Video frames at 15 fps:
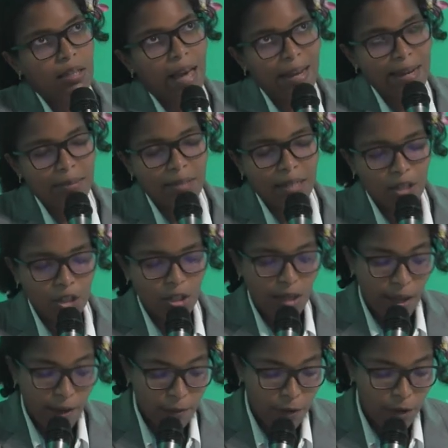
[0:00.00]
adaptation
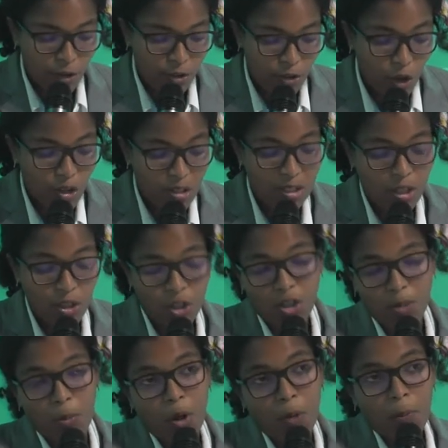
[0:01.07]
efforts on such a
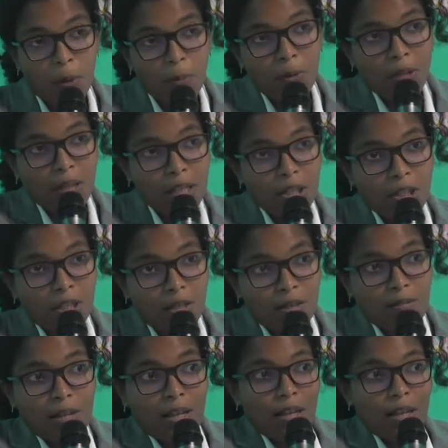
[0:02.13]
small population.